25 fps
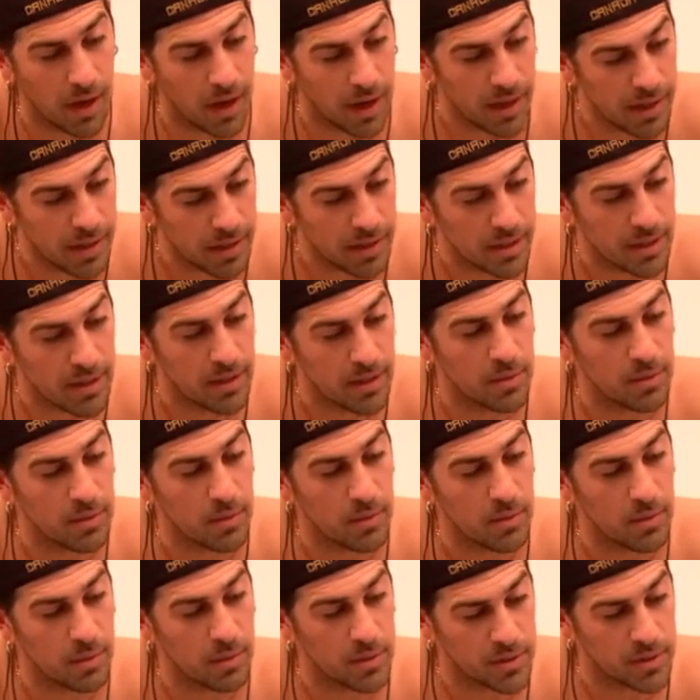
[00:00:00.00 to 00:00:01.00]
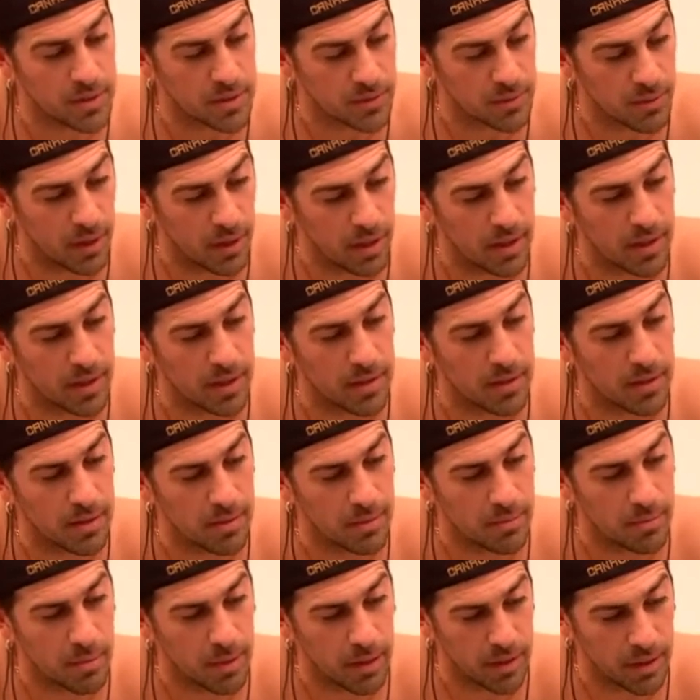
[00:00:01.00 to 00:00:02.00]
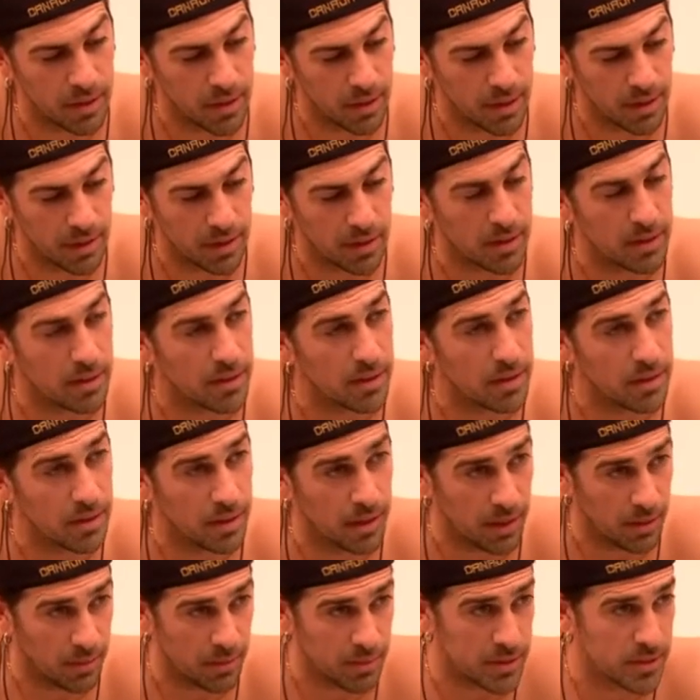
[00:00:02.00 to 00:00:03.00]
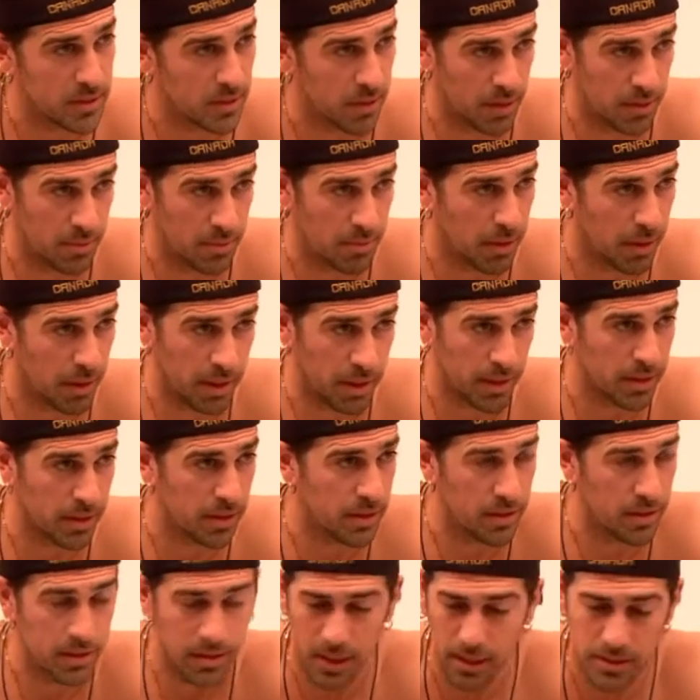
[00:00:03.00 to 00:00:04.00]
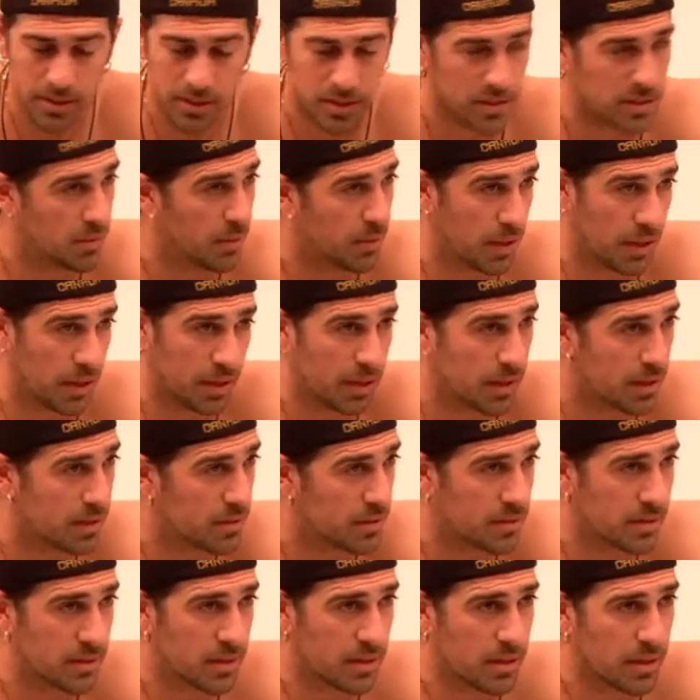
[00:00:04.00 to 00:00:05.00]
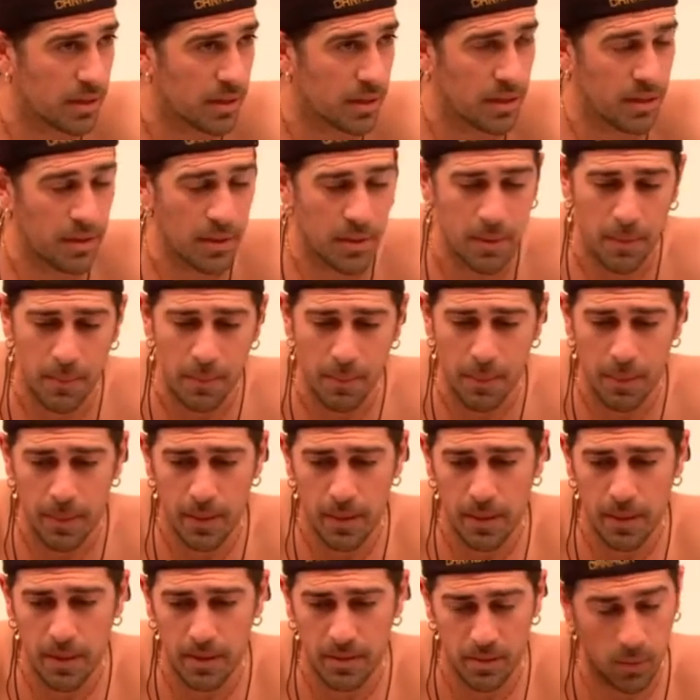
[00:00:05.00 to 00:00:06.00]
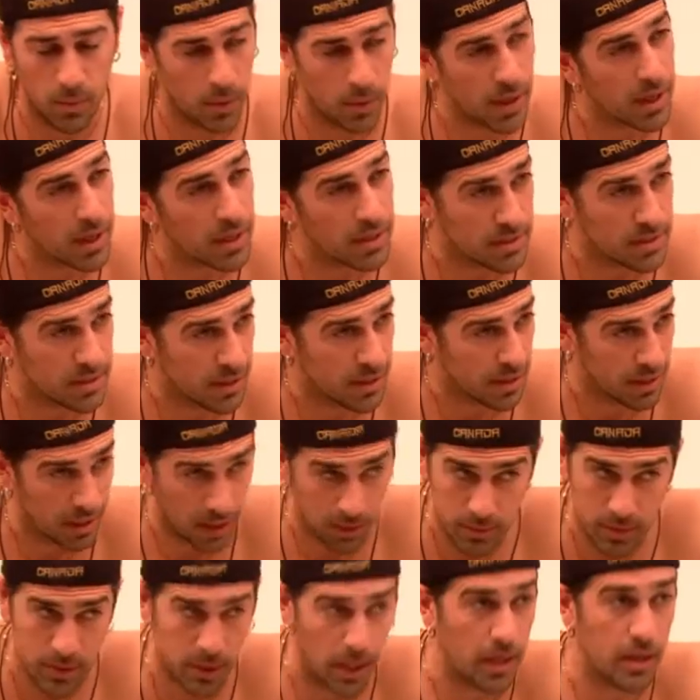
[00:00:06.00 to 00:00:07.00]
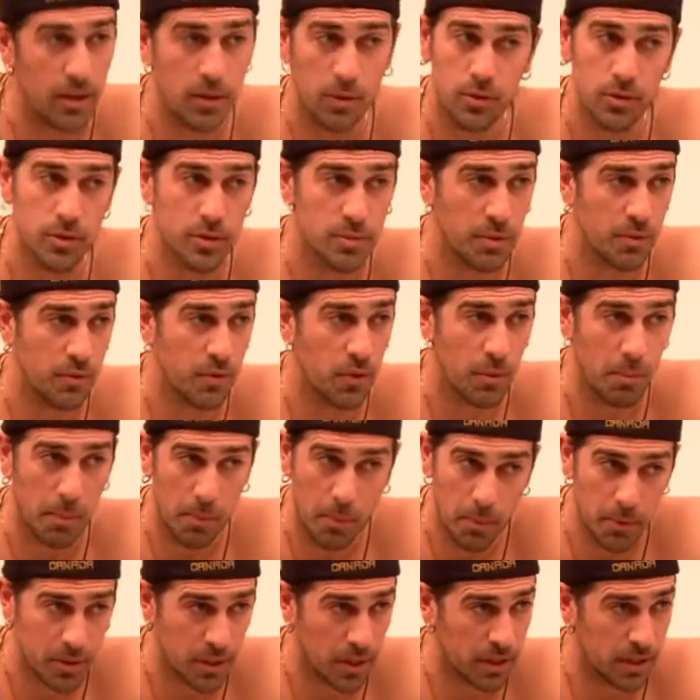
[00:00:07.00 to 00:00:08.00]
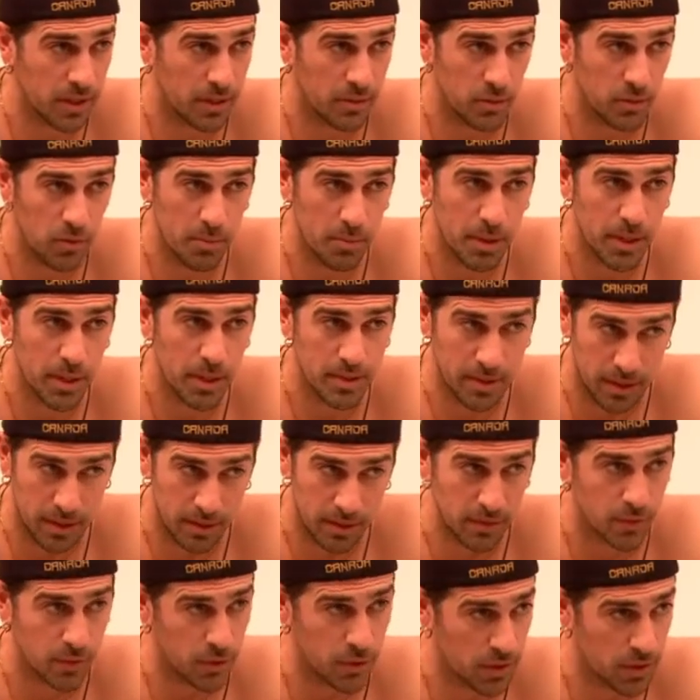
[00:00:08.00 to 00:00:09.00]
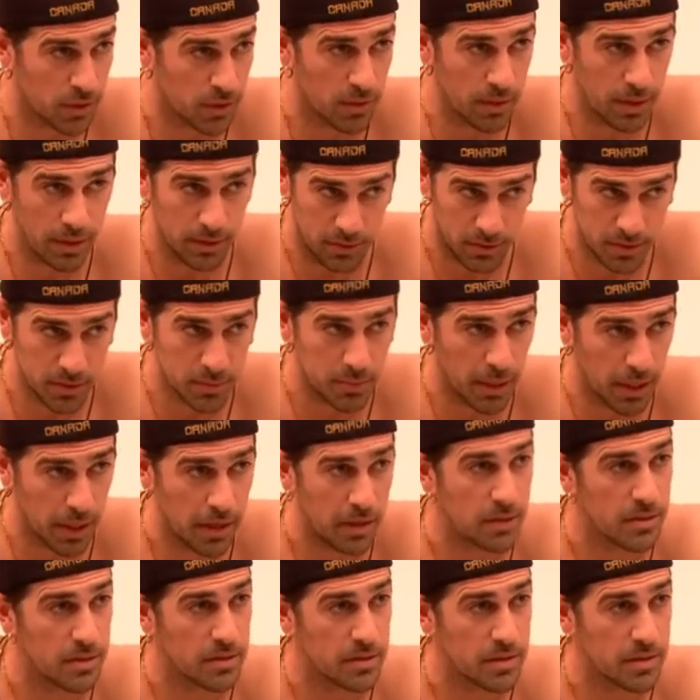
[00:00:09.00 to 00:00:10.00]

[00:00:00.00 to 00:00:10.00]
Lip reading: Ika was threatened by Netta. Netta was threatened by Ika. That's just the way it is. the way I see it, and I told you this before, when we were talking in the room, and I said, if you look around, there's pairs.